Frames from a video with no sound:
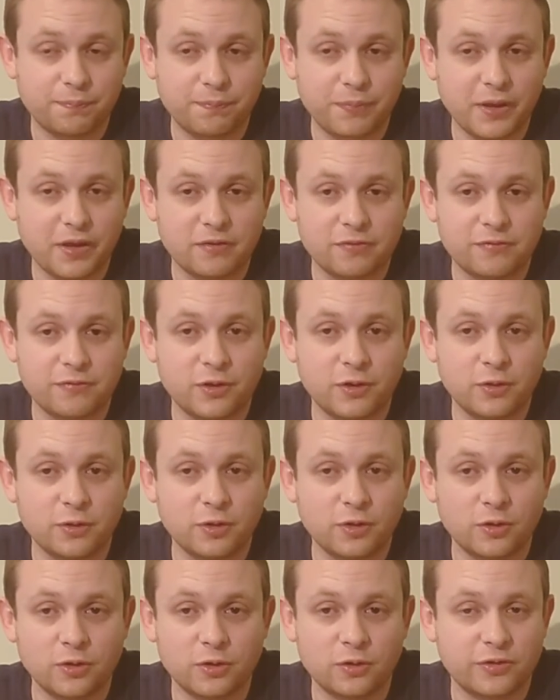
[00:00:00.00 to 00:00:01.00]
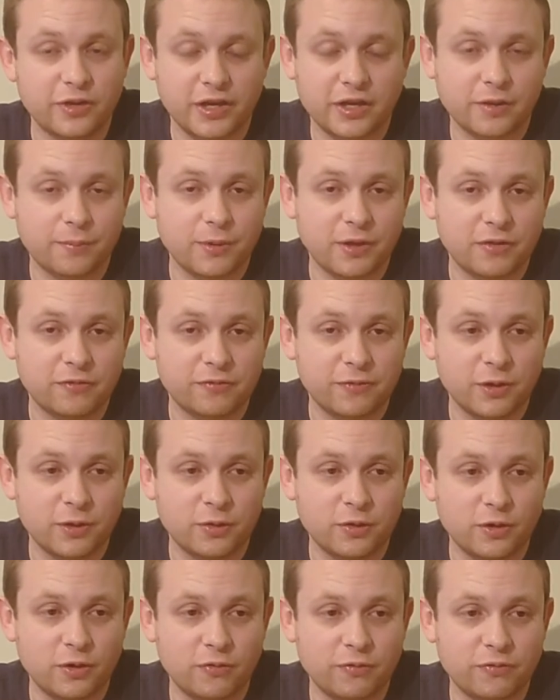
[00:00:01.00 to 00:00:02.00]
bit of food on or take a bit of
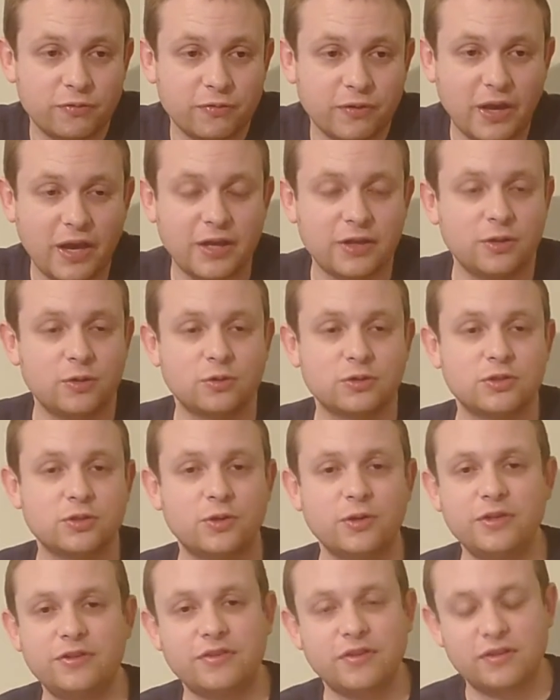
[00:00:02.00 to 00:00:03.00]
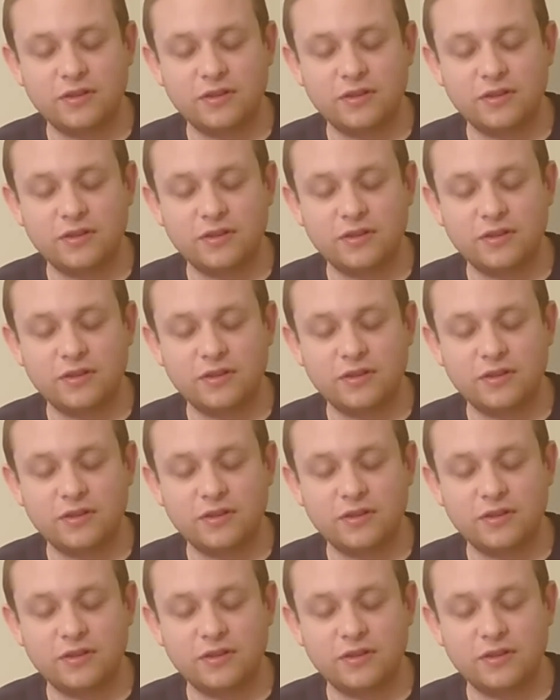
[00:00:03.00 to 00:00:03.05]
food off at your choice.